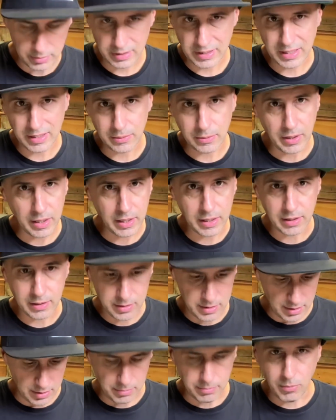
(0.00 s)
That way
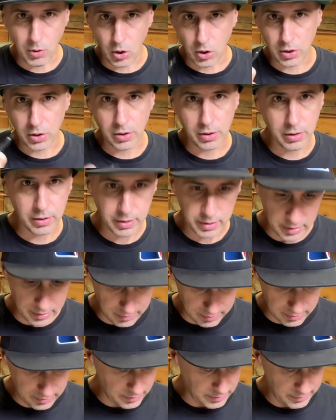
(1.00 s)
it's a marker, it
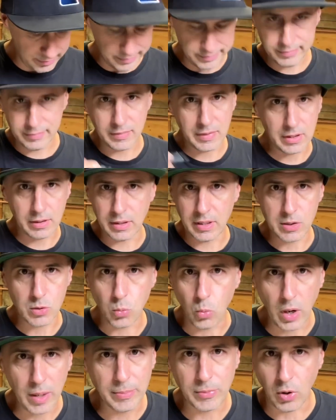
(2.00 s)
gets
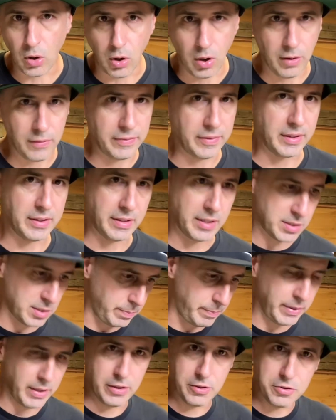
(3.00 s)
wiped off and it
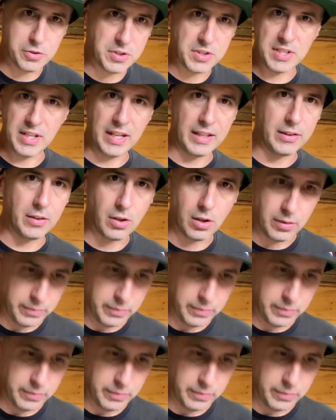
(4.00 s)
disappears, you sand it off,